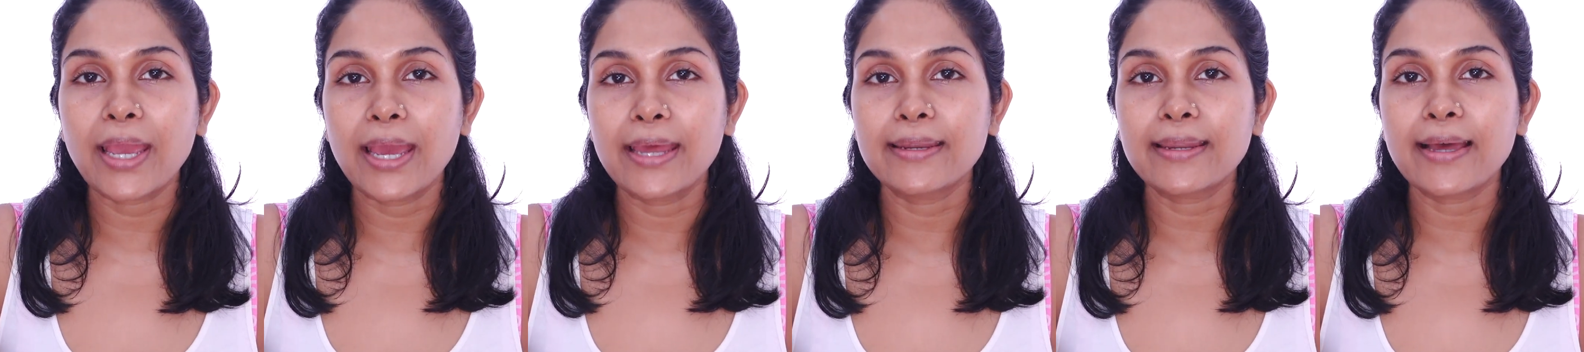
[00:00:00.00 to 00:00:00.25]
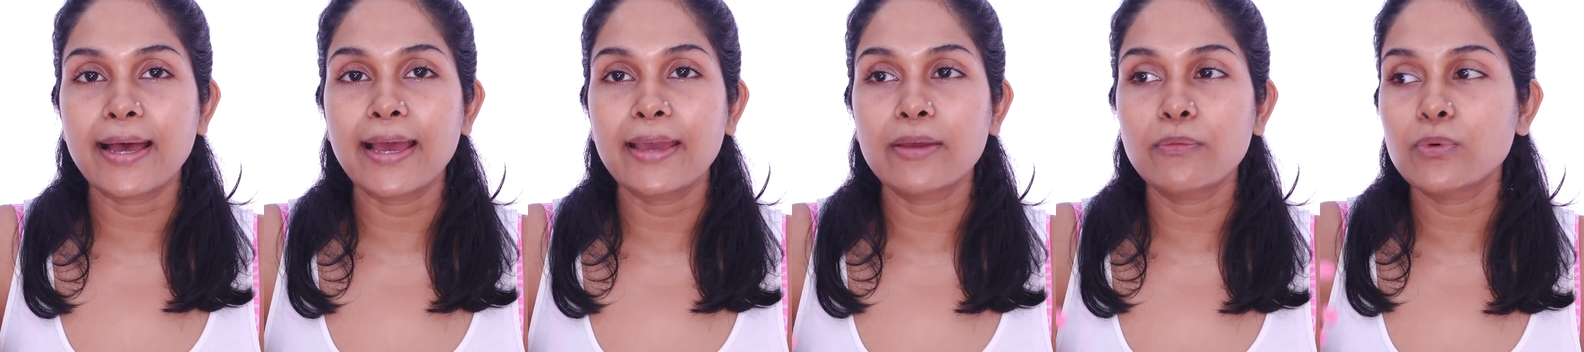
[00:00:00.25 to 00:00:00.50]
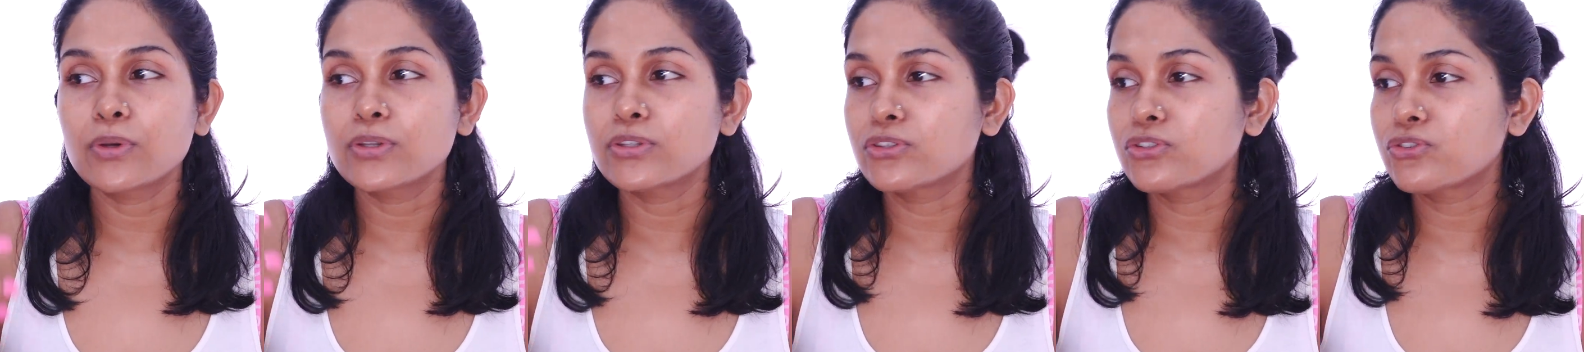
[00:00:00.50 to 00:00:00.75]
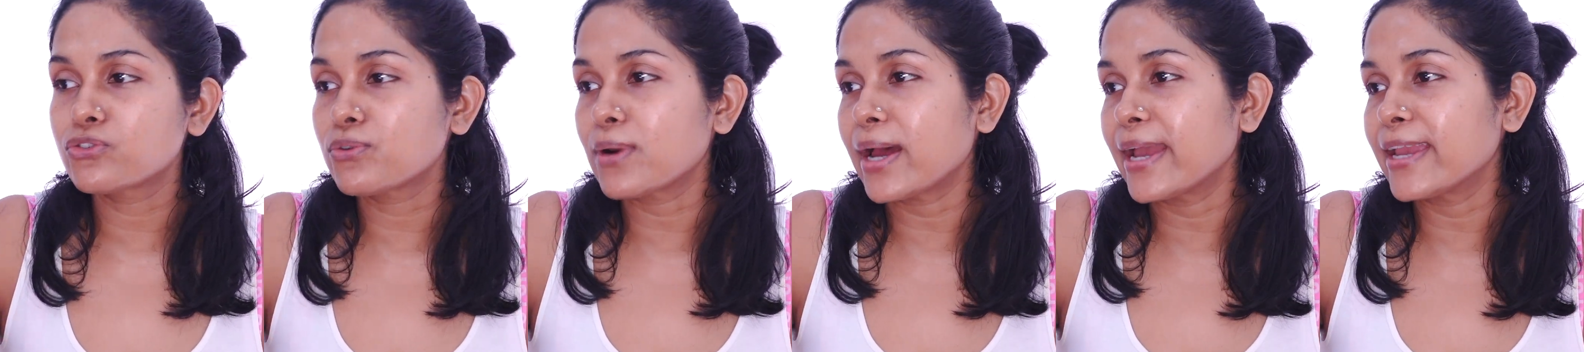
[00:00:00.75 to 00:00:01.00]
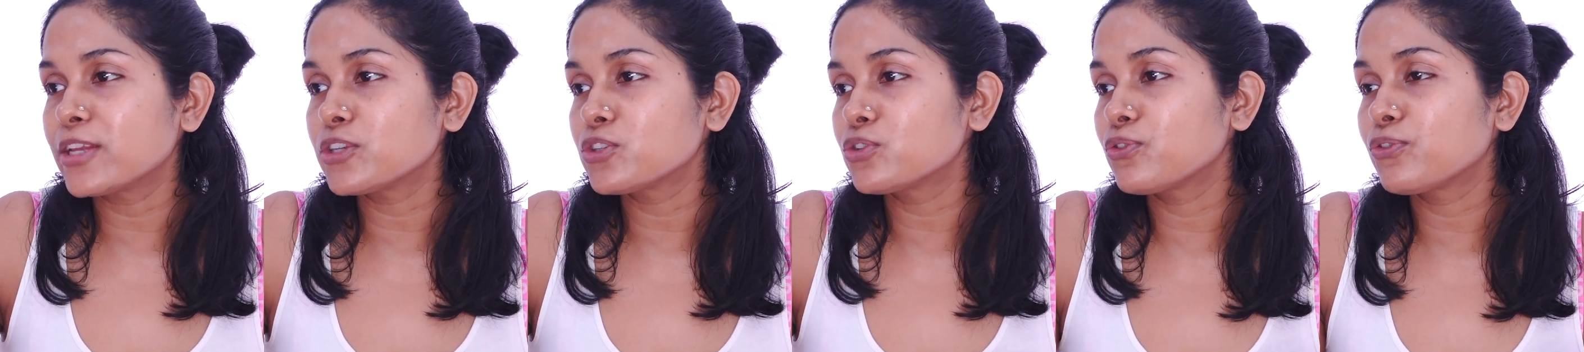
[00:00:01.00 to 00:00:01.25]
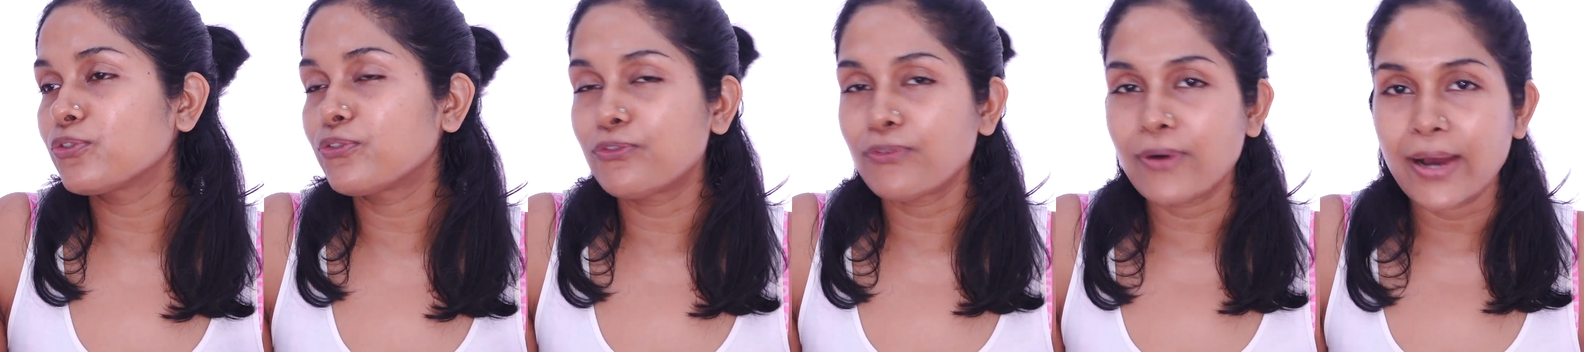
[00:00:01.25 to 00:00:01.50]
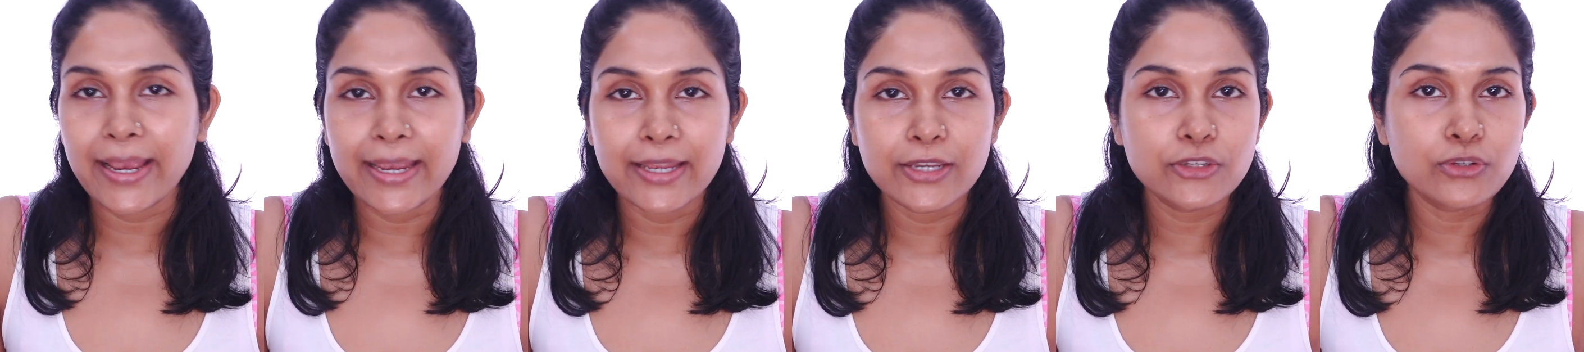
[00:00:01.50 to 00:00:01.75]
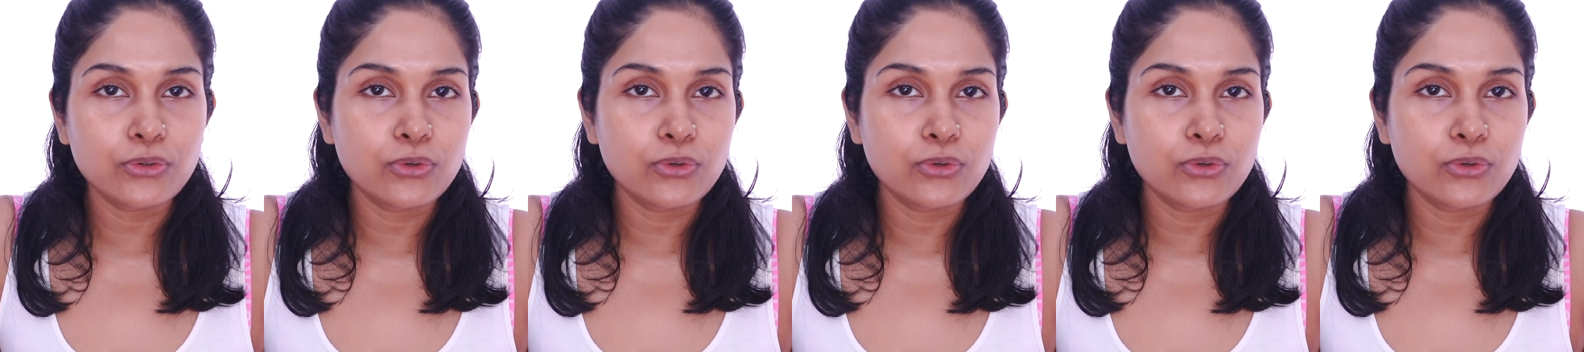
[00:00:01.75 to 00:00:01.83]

and I was trying to find,